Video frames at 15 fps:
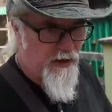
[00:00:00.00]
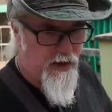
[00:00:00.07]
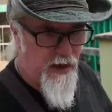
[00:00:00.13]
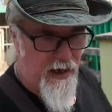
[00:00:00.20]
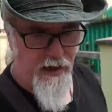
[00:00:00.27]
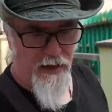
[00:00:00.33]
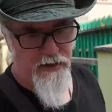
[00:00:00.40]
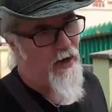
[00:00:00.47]
used to
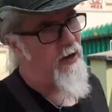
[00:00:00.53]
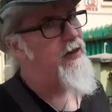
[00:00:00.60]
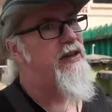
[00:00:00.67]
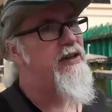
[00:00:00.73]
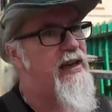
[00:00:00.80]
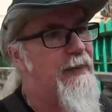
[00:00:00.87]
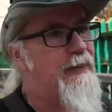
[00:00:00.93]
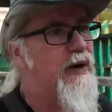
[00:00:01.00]
take us on
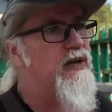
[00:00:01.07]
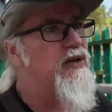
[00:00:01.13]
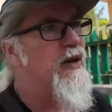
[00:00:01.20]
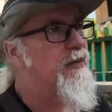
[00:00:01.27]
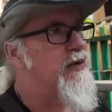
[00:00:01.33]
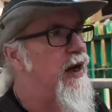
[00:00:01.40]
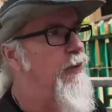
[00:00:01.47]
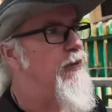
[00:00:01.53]
these demos
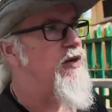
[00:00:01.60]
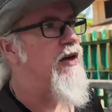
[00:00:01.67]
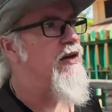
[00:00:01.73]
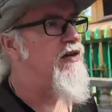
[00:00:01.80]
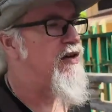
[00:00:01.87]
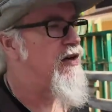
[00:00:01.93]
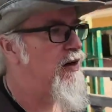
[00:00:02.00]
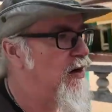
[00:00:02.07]
sometimes
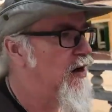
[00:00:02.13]
because